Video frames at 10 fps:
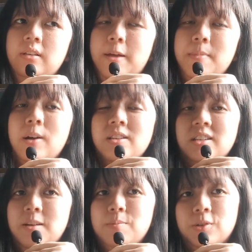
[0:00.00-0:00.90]
Nightmare on
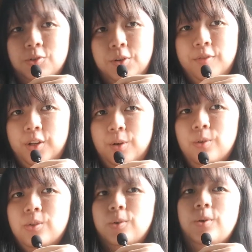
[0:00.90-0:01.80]
Simp Street
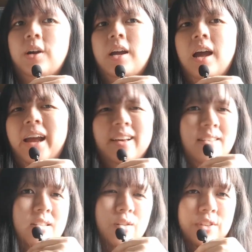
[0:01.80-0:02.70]
video, so I
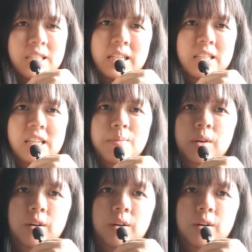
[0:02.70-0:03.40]
guess it still fits the theme.